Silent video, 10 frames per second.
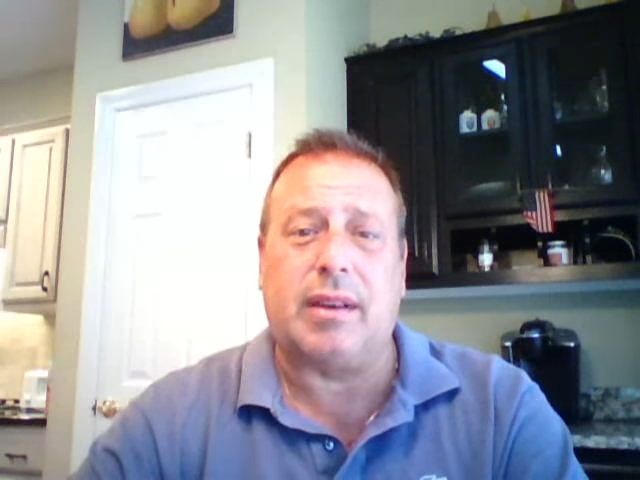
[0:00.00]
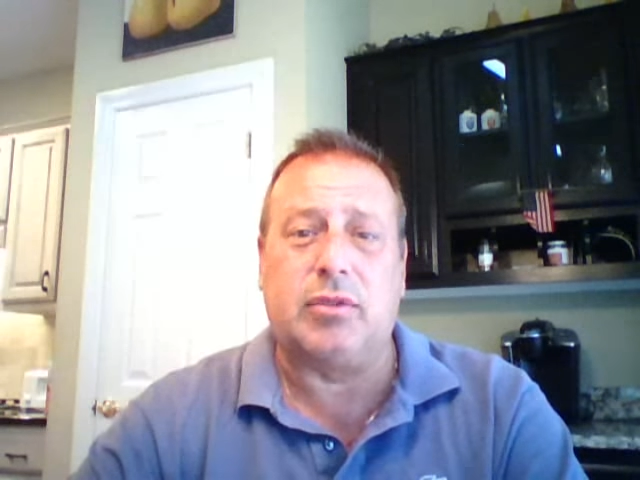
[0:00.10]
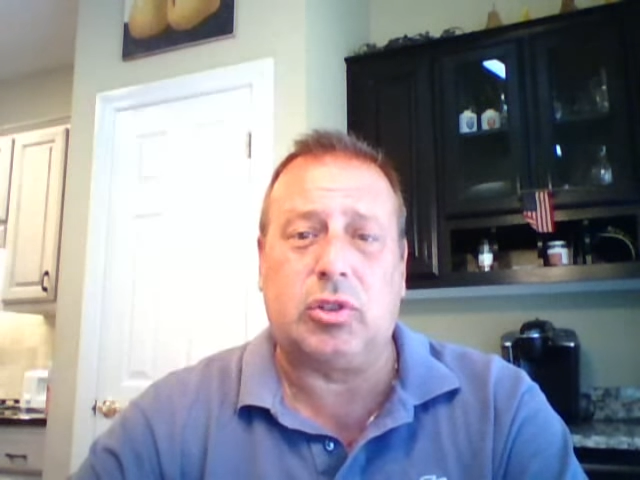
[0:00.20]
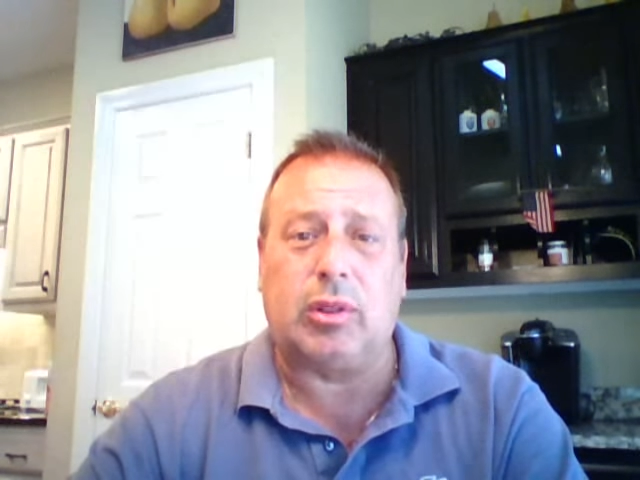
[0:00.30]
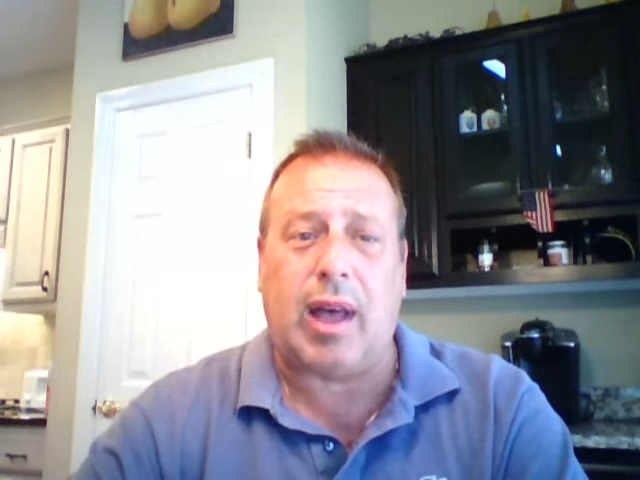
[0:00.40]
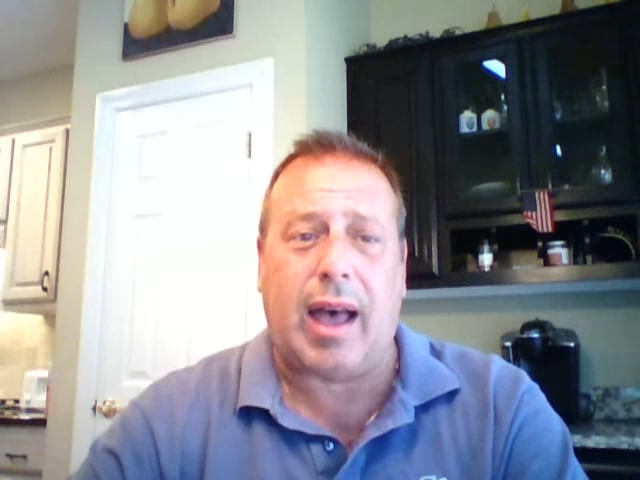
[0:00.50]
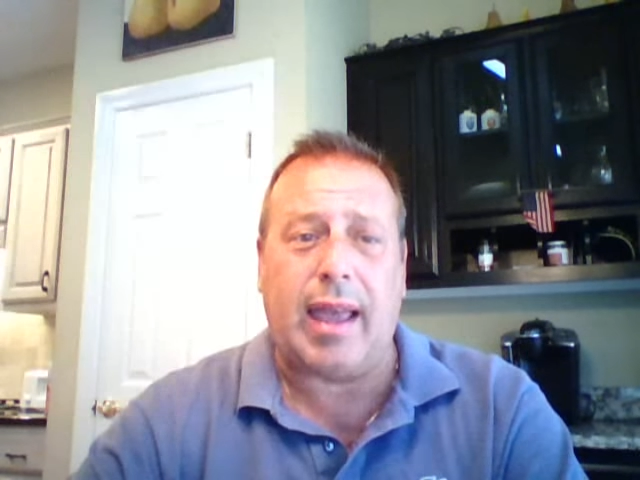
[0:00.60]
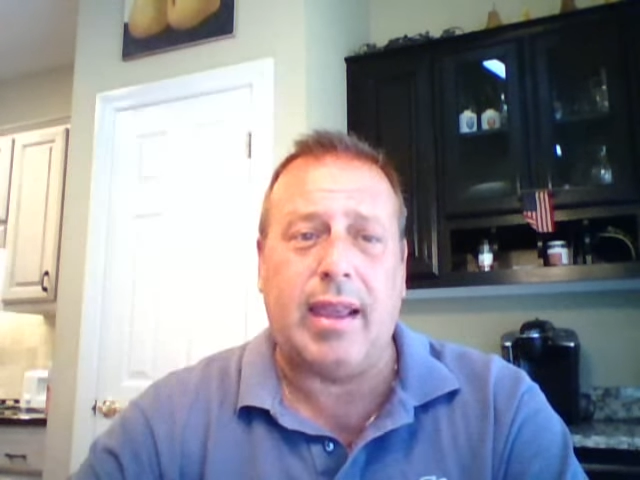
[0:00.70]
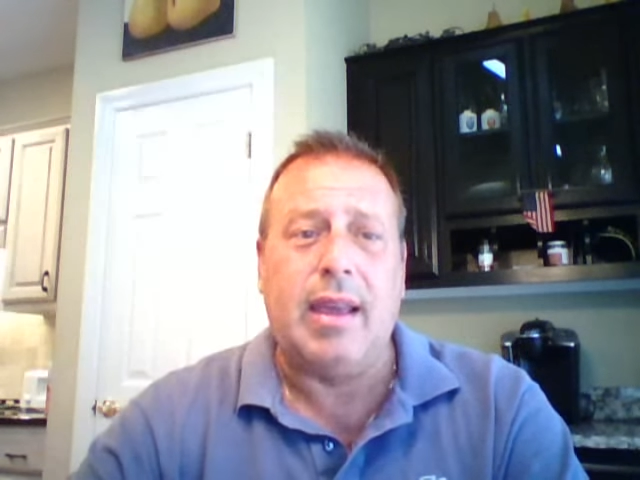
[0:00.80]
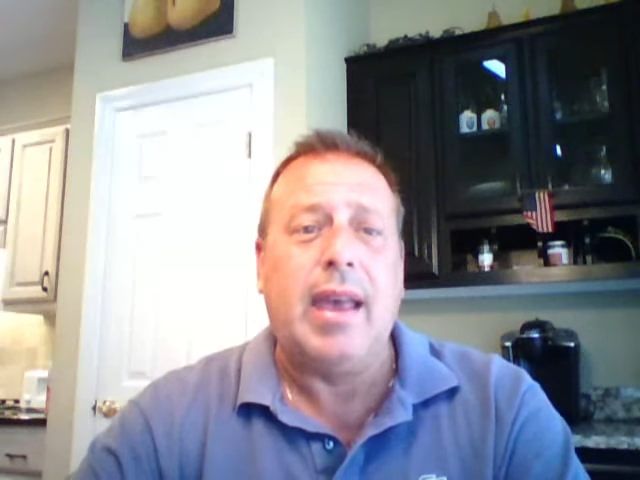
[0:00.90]
of
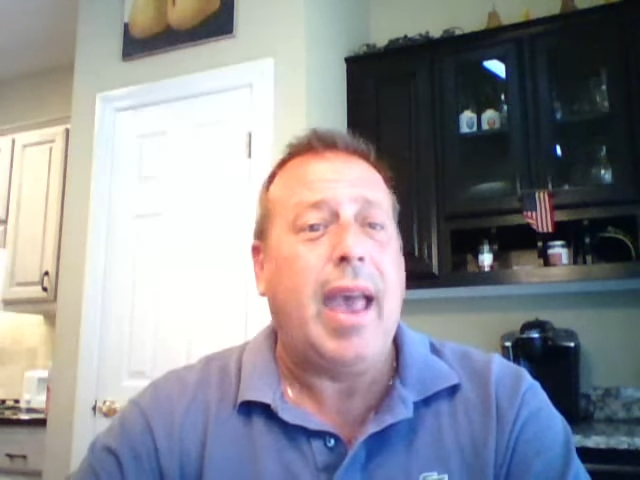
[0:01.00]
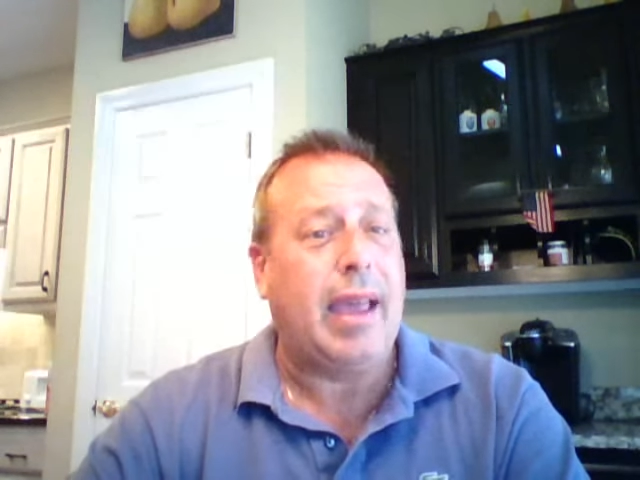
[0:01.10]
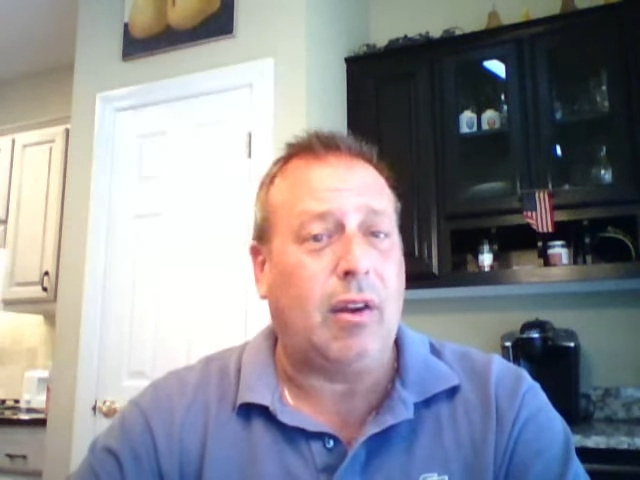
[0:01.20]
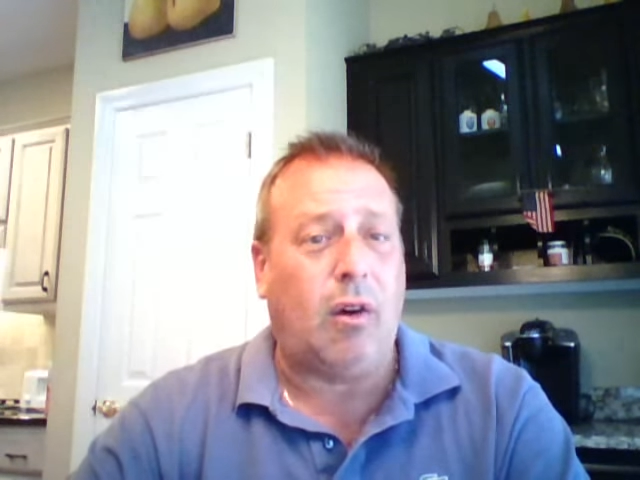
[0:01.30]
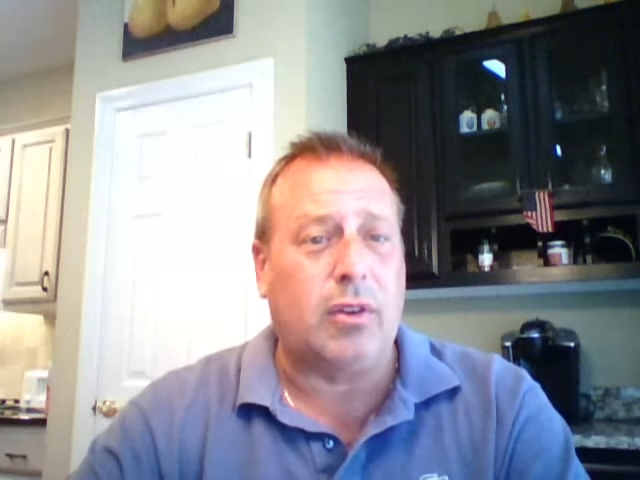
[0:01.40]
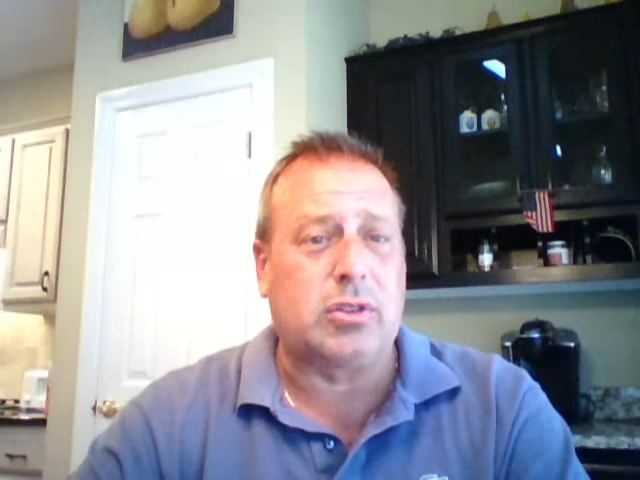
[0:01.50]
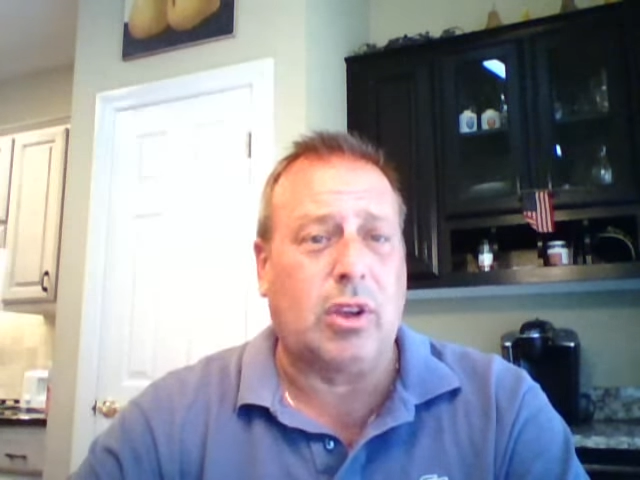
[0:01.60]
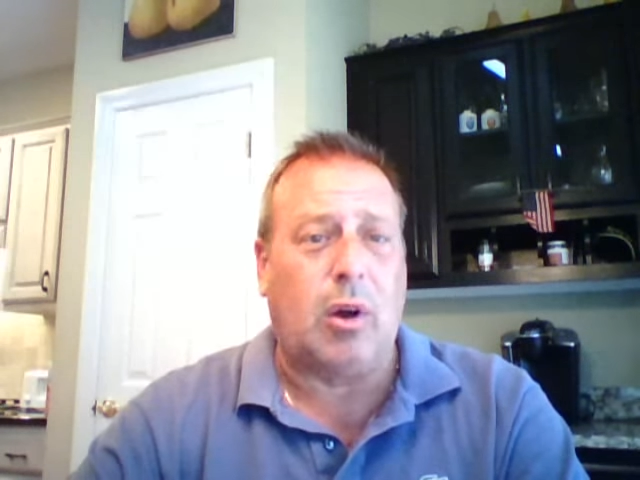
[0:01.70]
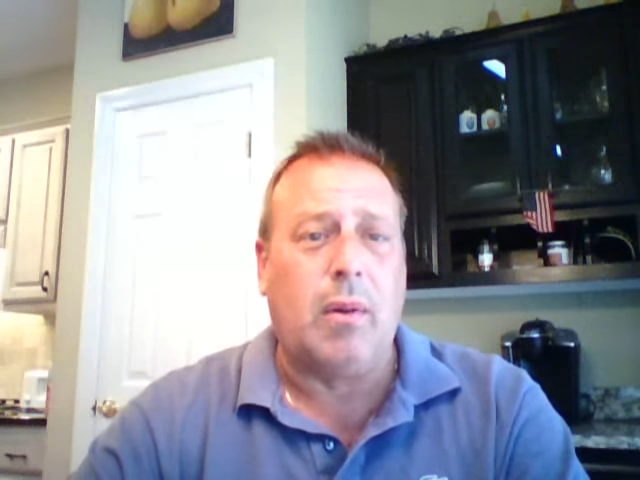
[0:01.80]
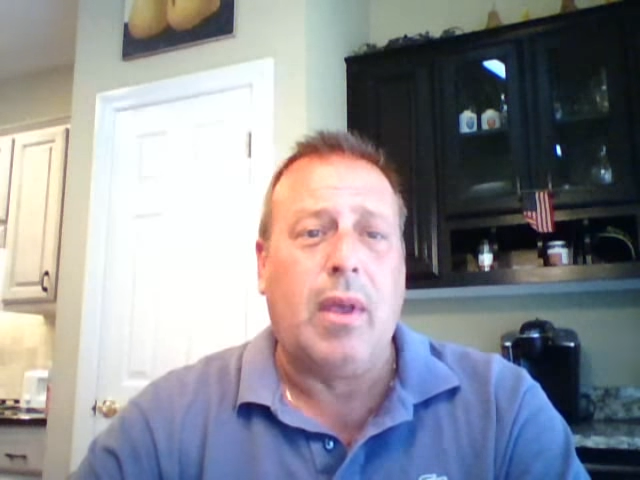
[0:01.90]
July, and
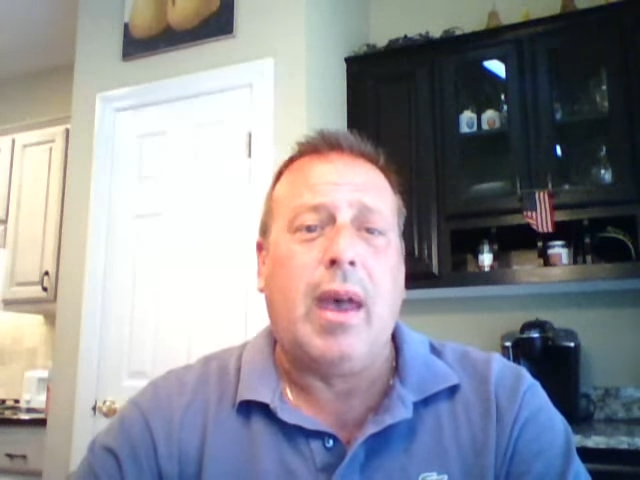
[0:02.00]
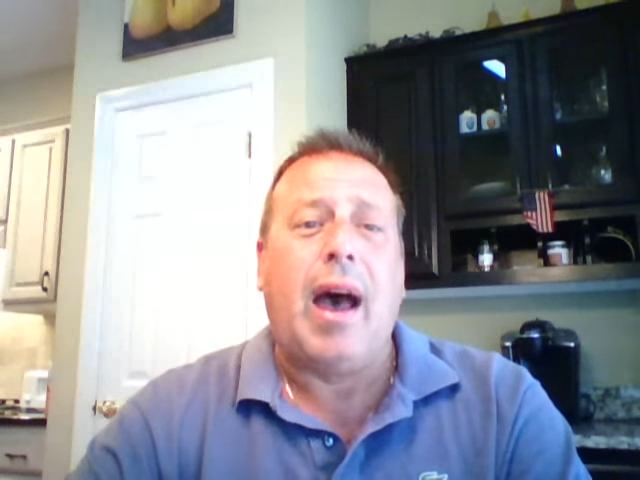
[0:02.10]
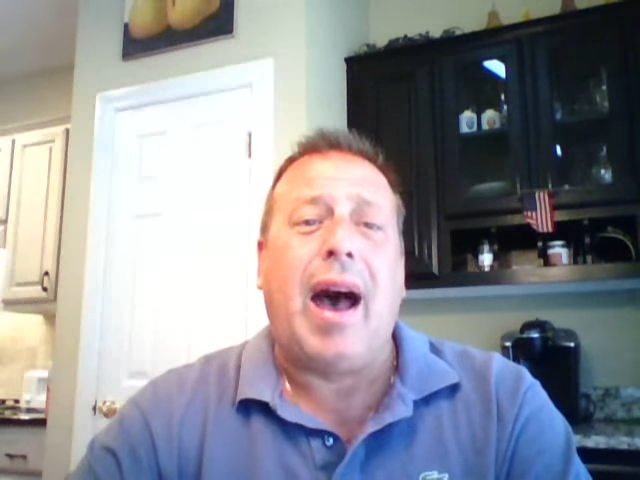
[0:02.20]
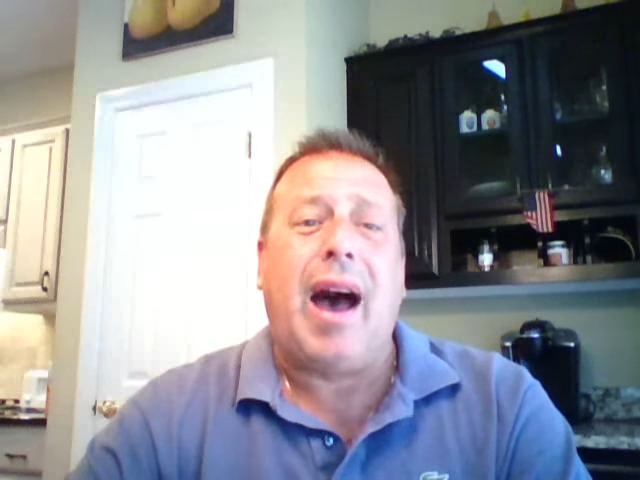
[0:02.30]
also